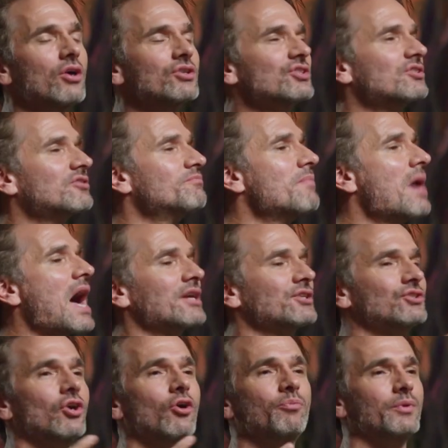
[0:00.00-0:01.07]

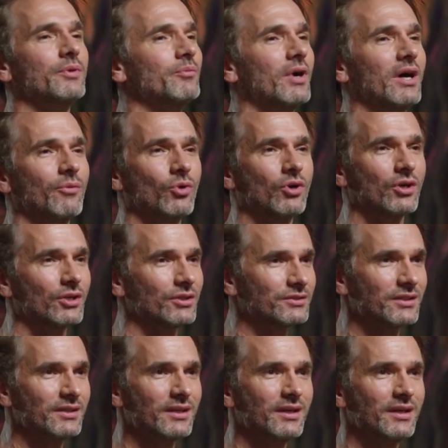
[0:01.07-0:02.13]
smashed open my world.